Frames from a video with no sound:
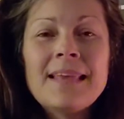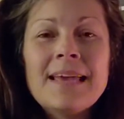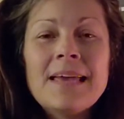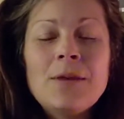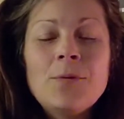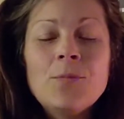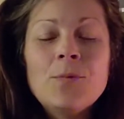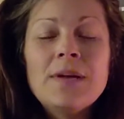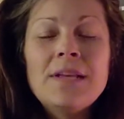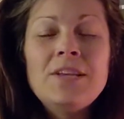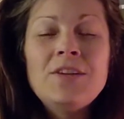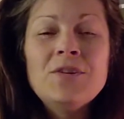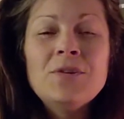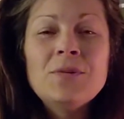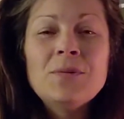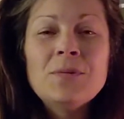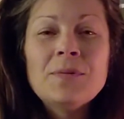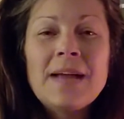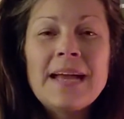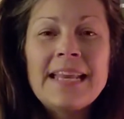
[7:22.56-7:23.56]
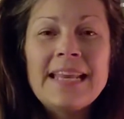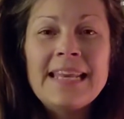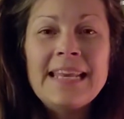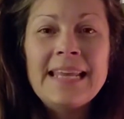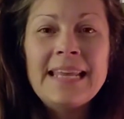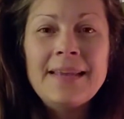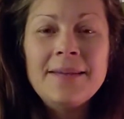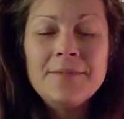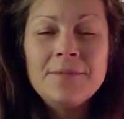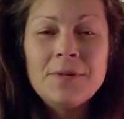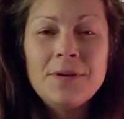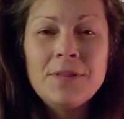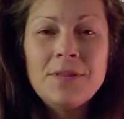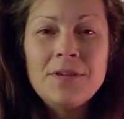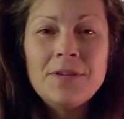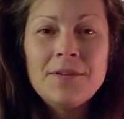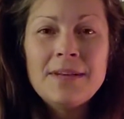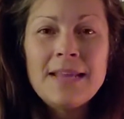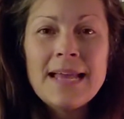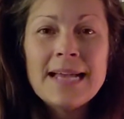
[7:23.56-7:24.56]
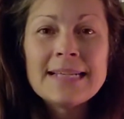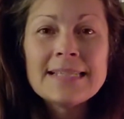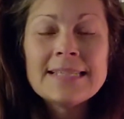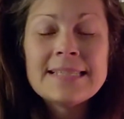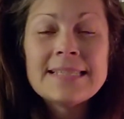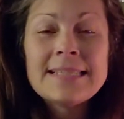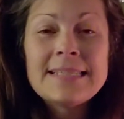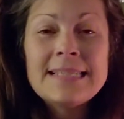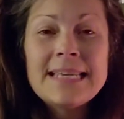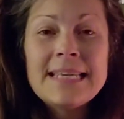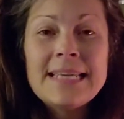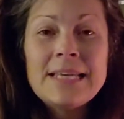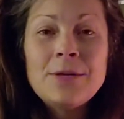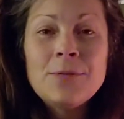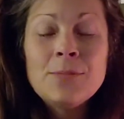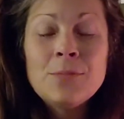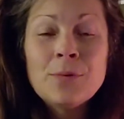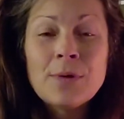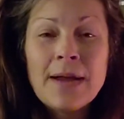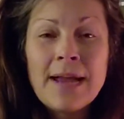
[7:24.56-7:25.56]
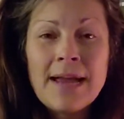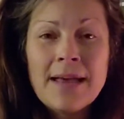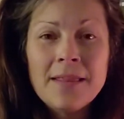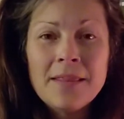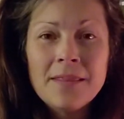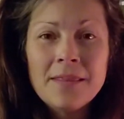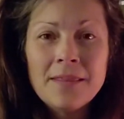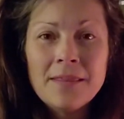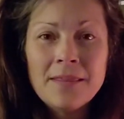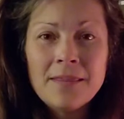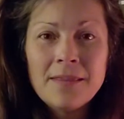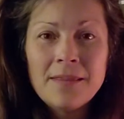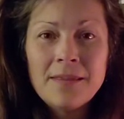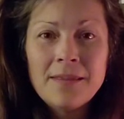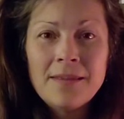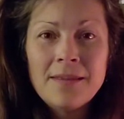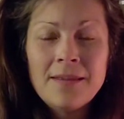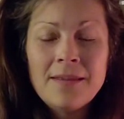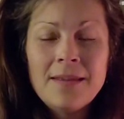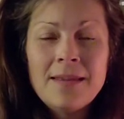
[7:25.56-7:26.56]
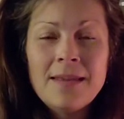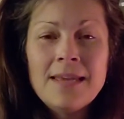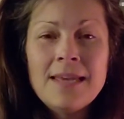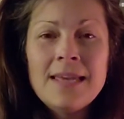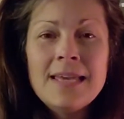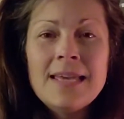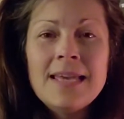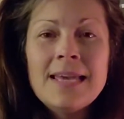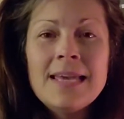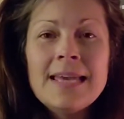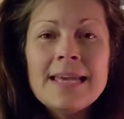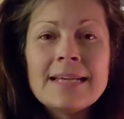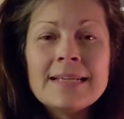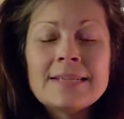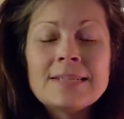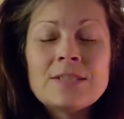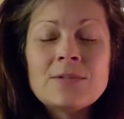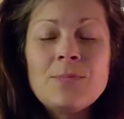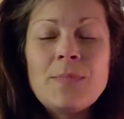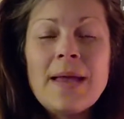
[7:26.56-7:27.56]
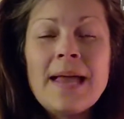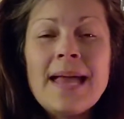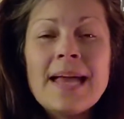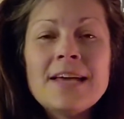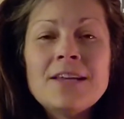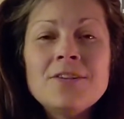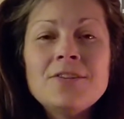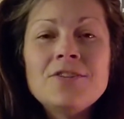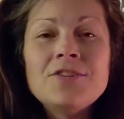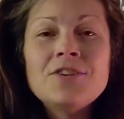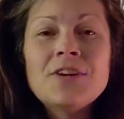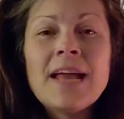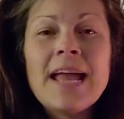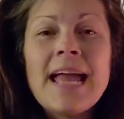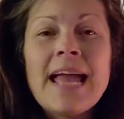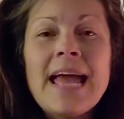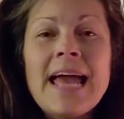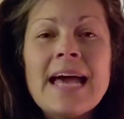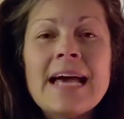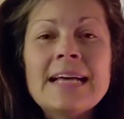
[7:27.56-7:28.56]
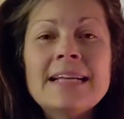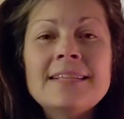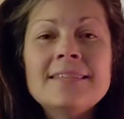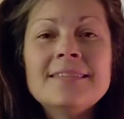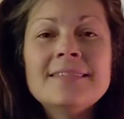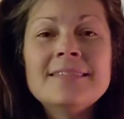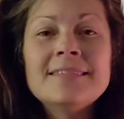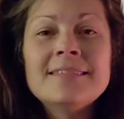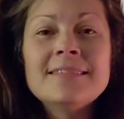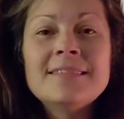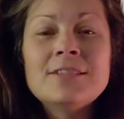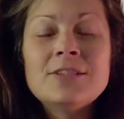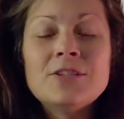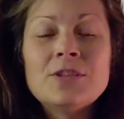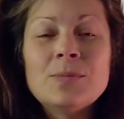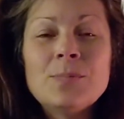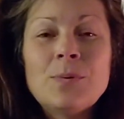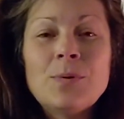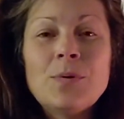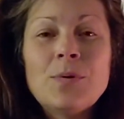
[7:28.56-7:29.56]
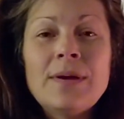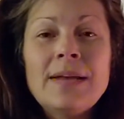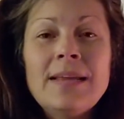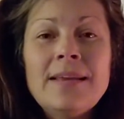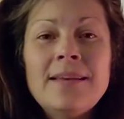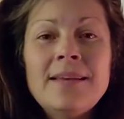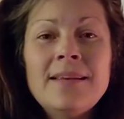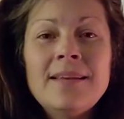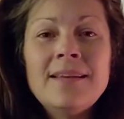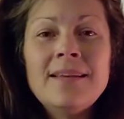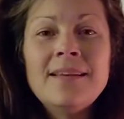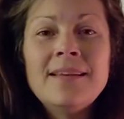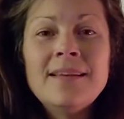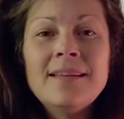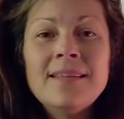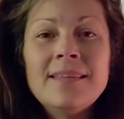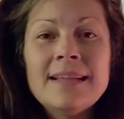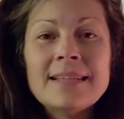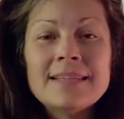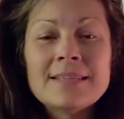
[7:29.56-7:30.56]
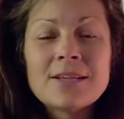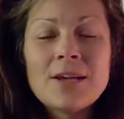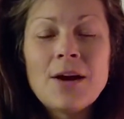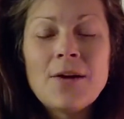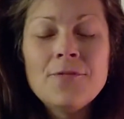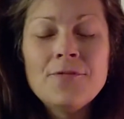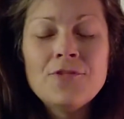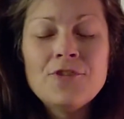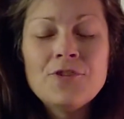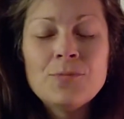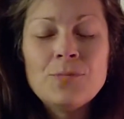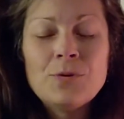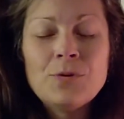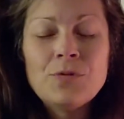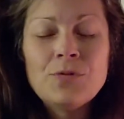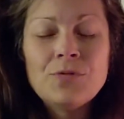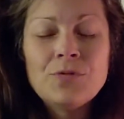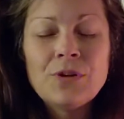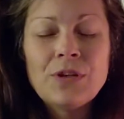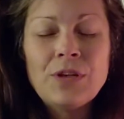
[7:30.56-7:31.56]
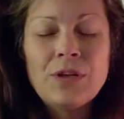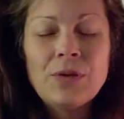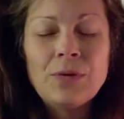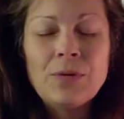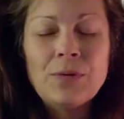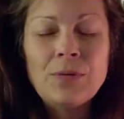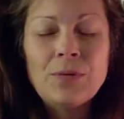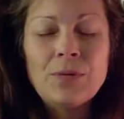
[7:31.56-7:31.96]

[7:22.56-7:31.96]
And when you're ready, with your next in breath, expand your hands to the point that's comfortable for you.